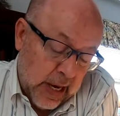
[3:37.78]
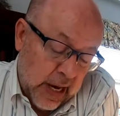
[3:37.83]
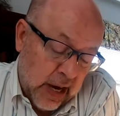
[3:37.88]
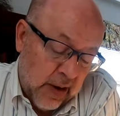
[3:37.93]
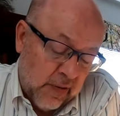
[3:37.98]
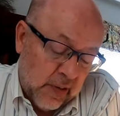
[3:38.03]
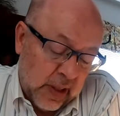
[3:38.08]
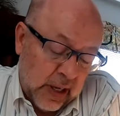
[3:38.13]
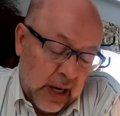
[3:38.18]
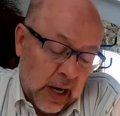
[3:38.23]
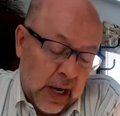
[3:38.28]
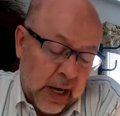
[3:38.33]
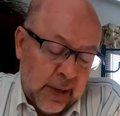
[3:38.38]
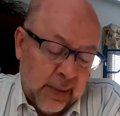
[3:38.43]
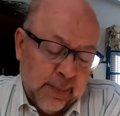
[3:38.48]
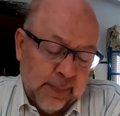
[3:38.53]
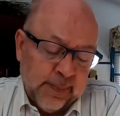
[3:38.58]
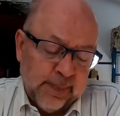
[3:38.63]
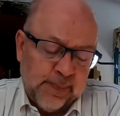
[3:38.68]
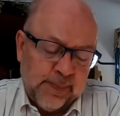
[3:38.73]
Heavenly
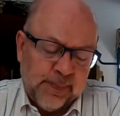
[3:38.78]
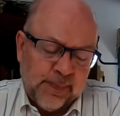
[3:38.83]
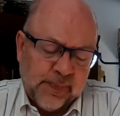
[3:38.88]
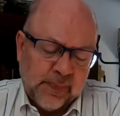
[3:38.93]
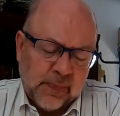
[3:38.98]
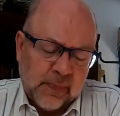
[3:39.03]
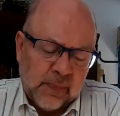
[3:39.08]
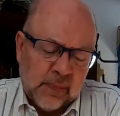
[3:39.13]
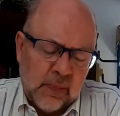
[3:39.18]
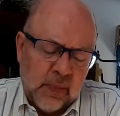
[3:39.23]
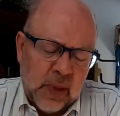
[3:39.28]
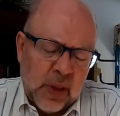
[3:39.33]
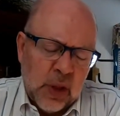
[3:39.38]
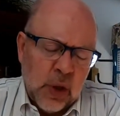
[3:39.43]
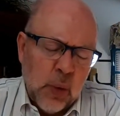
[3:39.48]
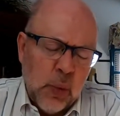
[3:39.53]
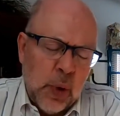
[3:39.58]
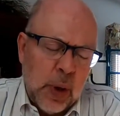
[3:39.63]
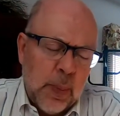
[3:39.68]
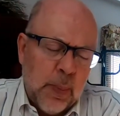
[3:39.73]
God,
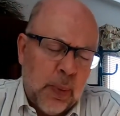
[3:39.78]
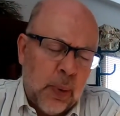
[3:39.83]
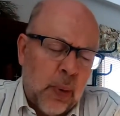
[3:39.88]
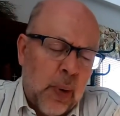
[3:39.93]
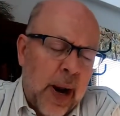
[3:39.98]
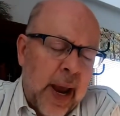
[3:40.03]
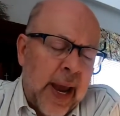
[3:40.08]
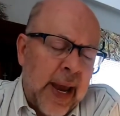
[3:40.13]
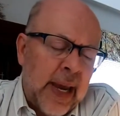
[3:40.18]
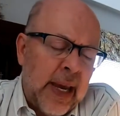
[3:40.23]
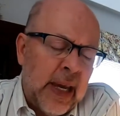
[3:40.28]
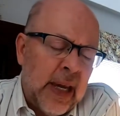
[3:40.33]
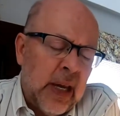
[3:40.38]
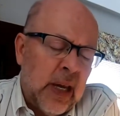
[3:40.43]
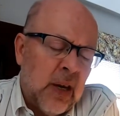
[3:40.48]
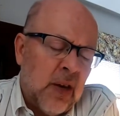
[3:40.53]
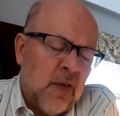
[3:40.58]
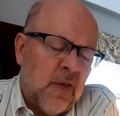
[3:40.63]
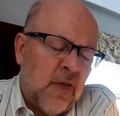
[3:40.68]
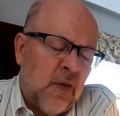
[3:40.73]
we pray
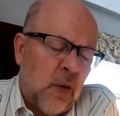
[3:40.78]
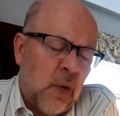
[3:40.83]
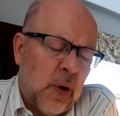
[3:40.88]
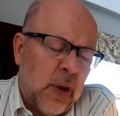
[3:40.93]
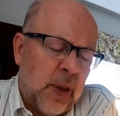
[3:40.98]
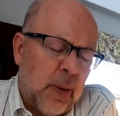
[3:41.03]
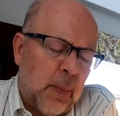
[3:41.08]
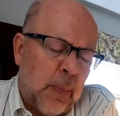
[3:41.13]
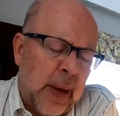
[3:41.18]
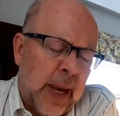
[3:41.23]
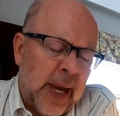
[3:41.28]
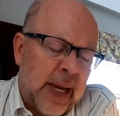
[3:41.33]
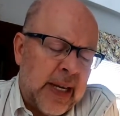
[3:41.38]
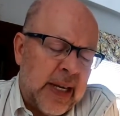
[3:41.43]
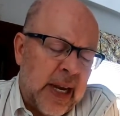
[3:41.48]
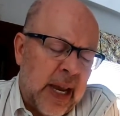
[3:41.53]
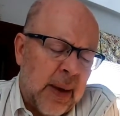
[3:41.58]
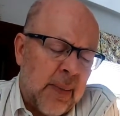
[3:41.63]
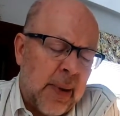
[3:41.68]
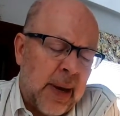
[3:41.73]
for the
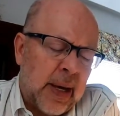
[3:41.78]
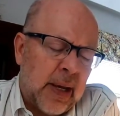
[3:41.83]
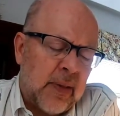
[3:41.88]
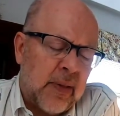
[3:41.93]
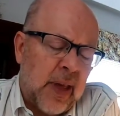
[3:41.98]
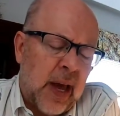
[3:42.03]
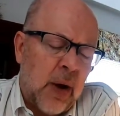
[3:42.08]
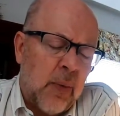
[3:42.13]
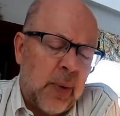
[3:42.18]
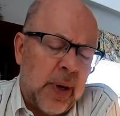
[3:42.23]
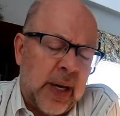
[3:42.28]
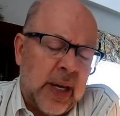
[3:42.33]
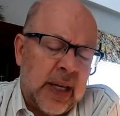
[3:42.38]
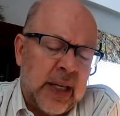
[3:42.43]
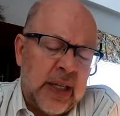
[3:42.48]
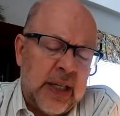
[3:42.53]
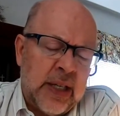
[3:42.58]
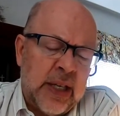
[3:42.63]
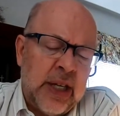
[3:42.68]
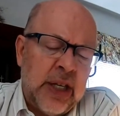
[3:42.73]
pandemic that we
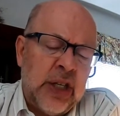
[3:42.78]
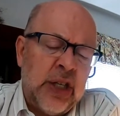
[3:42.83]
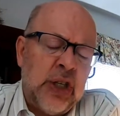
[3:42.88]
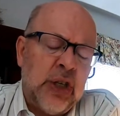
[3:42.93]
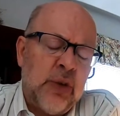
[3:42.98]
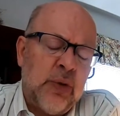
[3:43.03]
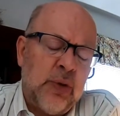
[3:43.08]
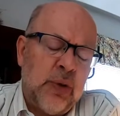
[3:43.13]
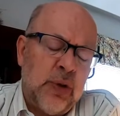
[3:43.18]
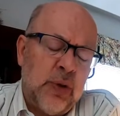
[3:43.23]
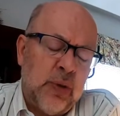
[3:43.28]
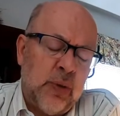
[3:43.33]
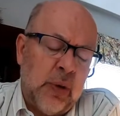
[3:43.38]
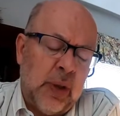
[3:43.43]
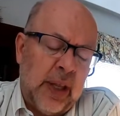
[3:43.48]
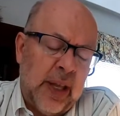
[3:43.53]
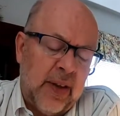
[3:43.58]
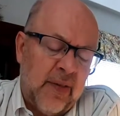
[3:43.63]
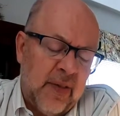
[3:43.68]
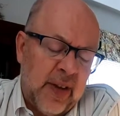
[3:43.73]
continue to
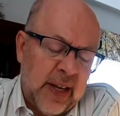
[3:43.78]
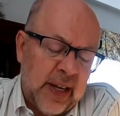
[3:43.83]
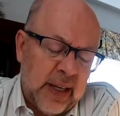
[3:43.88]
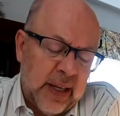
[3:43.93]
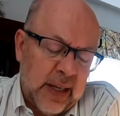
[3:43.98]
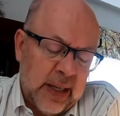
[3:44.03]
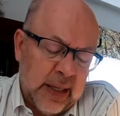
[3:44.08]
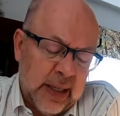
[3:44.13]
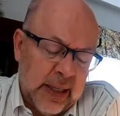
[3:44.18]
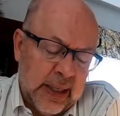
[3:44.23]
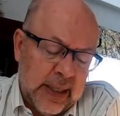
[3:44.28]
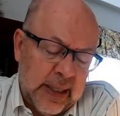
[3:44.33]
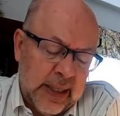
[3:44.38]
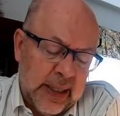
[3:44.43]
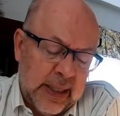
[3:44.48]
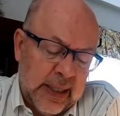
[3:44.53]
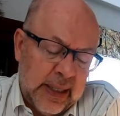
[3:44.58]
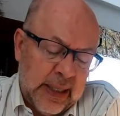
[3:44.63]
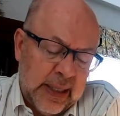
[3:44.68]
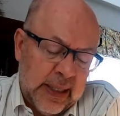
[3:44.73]
live in.
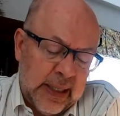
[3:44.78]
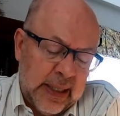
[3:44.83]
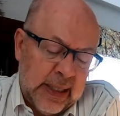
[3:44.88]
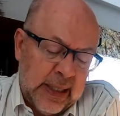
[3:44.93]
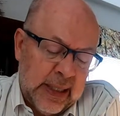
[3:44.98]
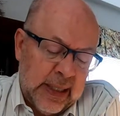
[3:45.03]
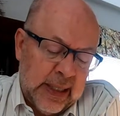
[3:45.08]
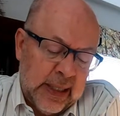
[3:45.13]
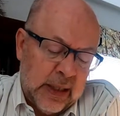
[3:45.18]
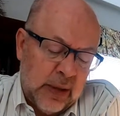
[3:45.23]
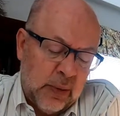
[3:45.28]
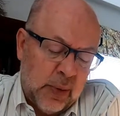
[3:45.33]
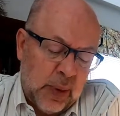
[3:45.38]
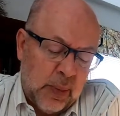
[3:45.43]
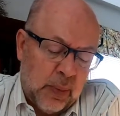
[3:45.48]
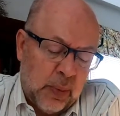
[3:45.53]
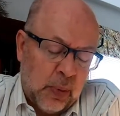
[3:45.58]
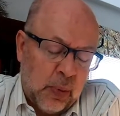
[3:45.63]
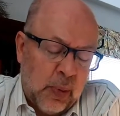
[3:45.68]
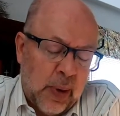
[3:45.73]
We
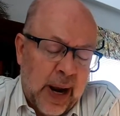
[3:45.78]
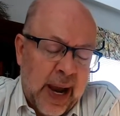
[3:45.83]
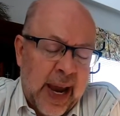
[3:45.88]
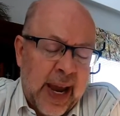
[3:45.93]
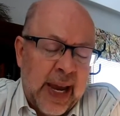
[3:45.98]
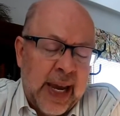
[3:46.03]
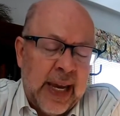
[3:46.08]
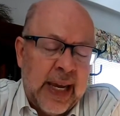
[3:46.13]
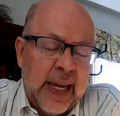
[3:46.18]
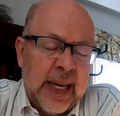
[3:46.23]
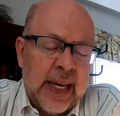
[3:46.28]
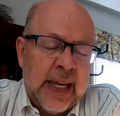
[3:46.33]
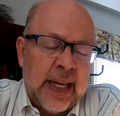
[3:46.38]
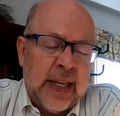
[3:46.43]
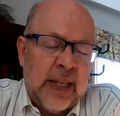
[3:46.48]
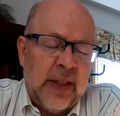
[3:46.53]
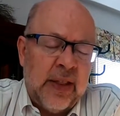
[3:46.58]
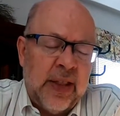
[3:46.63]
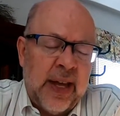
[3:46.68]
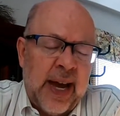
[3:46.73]
pray
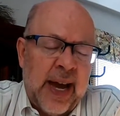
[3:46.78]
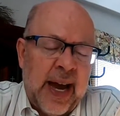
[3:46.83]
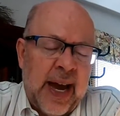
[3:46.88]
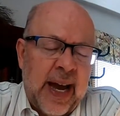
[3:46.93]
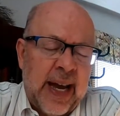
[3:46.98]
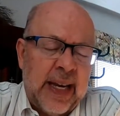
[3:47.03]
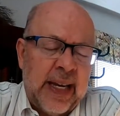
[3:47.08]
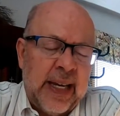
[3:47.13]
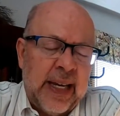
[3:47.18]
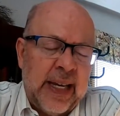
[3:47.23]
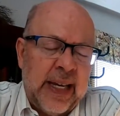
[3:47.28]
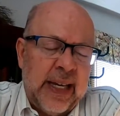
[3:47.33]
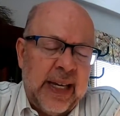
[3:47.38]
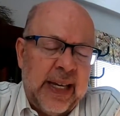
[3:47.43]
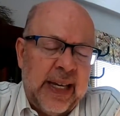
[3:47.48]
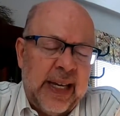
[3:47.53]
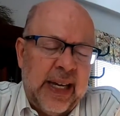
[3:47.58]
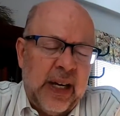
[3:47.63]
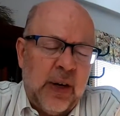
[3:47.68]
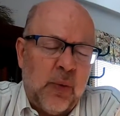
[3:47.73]
that
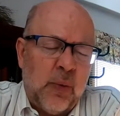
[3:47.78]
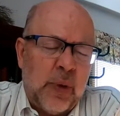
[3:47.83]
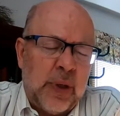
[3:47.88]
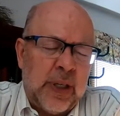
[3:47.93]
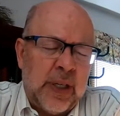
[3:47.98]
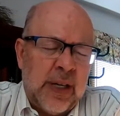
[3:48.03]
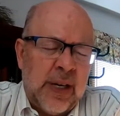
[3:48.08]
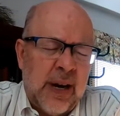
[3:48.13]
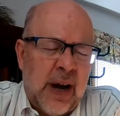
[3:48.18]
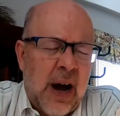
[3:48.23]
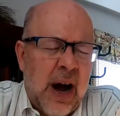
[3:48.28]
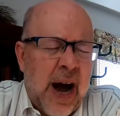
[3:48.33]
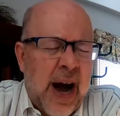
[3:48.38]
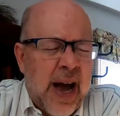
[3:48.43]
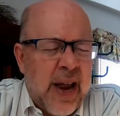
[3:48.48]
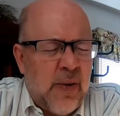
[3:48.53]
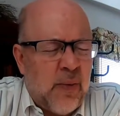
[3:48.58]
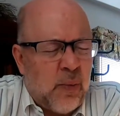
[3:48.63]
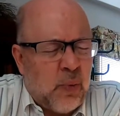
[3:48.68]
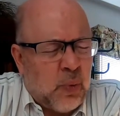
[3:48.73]
it would
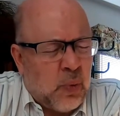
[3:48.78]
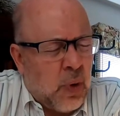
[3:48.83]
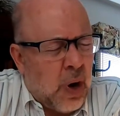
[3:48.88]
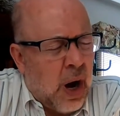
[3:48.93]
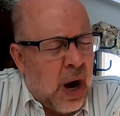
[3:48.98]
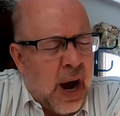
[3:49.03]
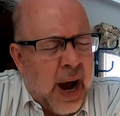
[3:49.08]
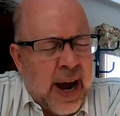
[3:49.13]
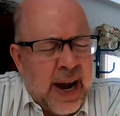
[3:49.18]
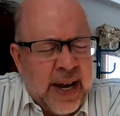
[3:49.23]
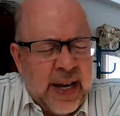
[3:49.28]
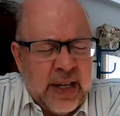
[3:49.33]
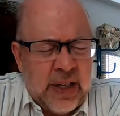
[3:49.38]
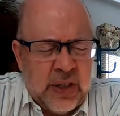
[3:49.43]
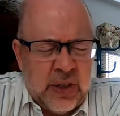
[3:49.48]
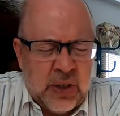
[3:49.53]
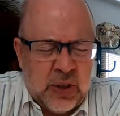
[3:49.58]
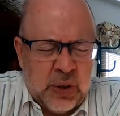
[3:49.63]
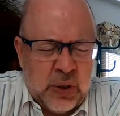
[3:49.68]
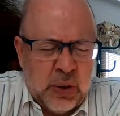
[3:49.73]
not
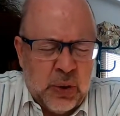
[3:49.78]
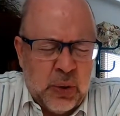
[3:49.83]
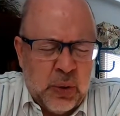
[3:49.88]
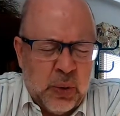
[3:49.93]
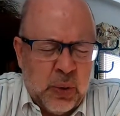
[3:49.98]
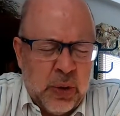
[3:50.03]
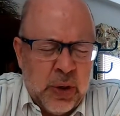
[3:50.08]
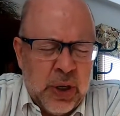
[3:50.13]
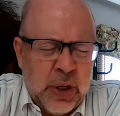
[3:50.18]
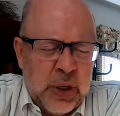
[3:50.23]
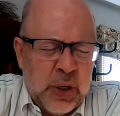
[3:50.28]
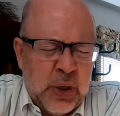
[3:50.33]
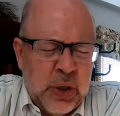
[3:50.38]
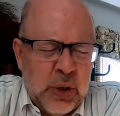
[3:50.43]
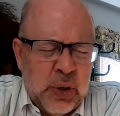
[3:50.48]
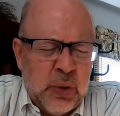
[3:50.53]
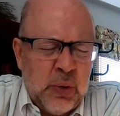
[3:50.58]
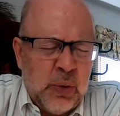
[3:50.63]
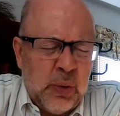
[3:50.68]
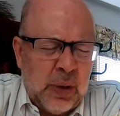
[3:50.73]
rise to
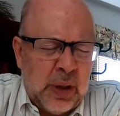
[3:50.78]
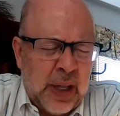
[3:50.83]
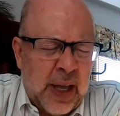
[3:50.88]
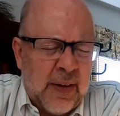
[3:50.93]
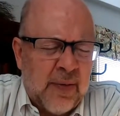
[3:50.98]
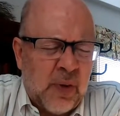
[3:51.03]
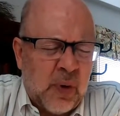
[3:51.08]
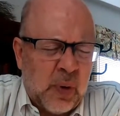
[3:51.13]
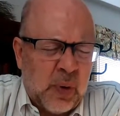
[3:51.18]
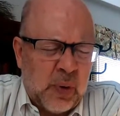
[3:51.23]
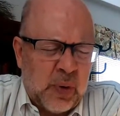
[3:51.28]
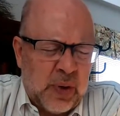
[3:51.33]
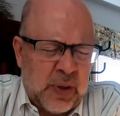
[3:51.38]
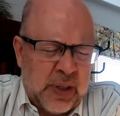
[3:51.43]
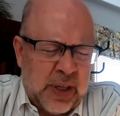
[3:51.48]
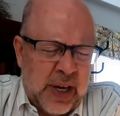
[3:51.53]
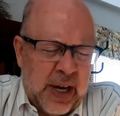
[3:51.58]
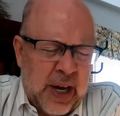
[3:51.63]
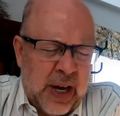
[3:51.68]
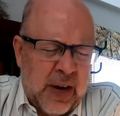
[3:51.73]
new
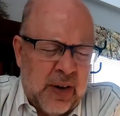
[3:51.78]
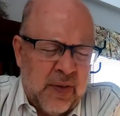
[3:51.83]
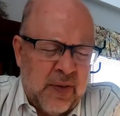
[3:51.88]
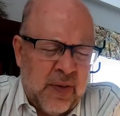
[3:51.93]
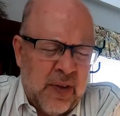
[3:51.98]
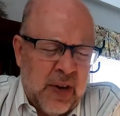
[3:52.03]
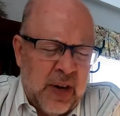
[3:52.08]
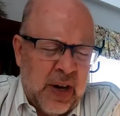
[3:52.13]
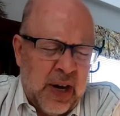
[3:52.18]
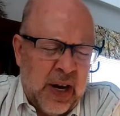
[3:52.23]
levels of